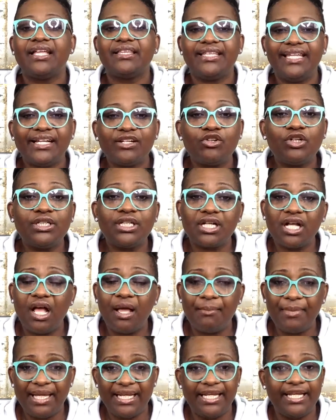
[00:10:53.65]
they're going to
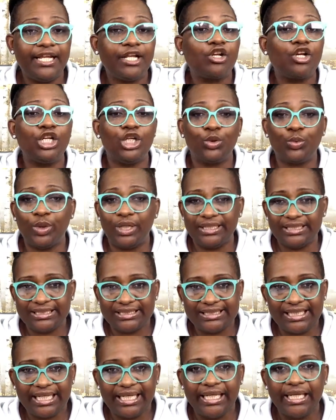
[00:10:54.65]
come in and they're going to want to
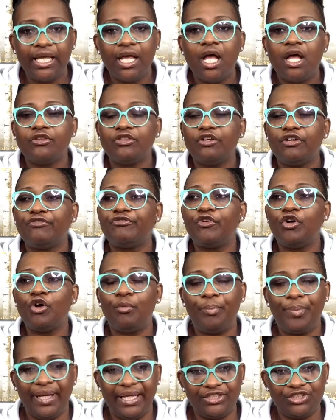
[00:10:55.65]
see the
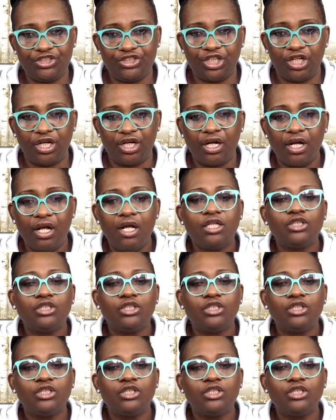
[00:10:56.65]
full picture.